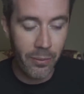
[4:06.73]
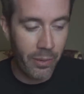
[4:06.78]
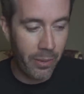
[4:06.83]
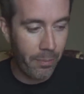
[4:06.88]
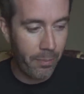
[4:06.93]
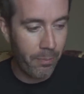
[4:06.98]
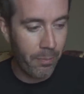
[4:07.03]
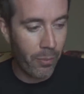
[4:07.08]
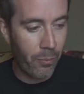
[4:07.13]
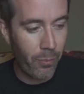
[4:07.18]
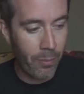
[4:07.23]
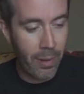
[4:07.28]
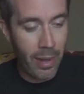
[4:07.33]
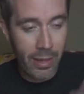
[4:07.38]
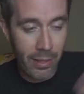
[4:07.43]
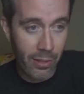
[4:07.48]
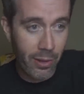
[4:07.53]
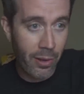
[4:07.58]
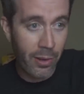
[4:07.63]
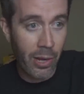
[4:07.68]
We
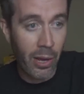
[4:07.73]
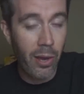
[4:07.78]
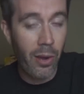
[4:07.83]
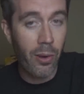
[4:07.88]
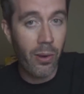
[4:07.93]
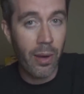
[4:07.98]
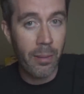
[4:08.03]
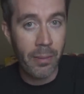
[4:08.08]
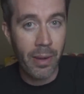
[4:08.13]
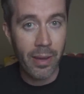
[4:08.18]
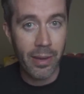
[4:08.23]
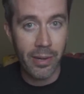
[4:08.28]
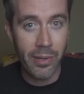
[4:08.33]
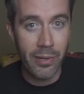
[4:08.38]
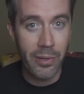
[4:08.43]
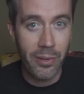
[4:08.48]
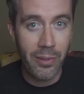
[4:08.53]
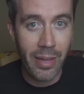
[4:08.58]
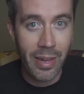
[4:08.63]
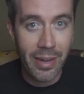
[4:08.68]
might learn, oh, I'm not going
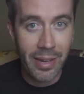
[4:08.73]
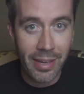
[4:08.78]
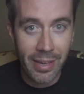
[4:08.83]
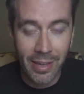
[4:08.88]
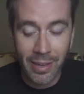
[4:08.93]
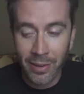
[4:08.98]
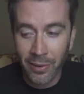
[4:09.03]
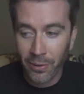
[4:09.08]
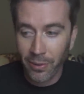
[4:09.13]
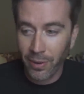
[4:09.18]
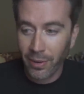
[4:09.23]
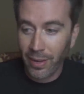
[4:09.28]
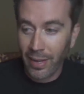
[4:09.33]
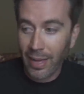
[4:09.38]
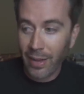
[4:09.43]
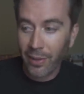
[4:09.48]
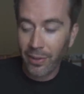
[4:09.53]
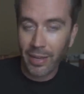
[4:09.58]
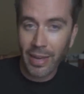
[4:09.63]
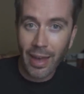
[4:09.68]
to do that again, or
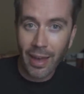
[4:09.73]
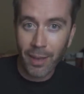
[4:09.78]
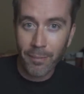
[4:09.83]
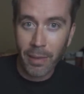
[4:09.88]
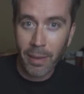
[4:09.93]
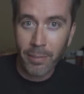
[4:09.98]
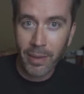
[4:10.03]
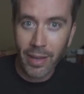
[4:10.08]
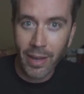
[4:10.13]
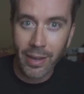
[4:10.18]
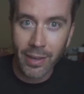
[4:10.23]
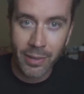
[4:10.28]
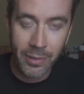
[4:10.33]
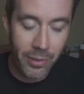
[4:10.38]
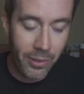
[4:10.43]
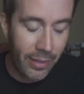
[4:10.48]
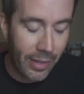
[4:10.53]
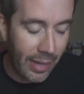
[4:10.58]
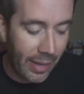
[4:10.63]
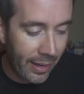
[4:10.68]
hell yeah, maybe I can
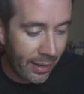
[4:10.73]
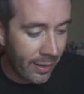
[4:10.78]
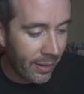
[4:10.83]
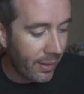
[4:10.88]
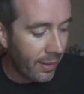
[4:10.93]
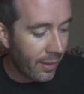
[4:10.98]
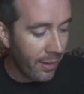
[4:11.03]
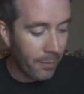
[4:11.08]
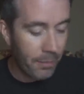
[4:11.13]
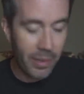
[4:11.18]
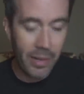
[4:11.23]
do that.